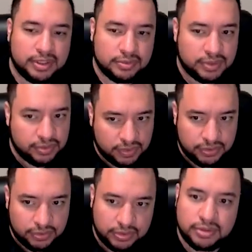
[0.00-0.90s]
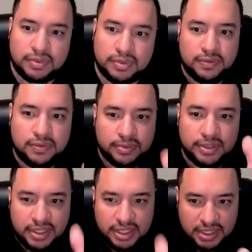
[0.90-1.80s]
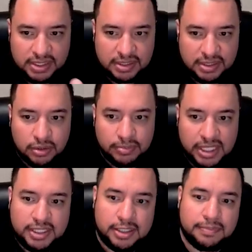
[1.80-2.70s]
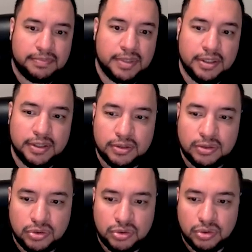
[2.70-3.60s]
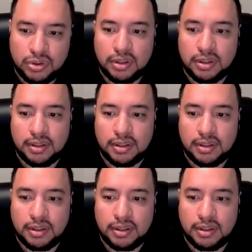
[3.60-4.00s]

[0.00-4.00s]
So what you want to do is you want to forward this domain name to your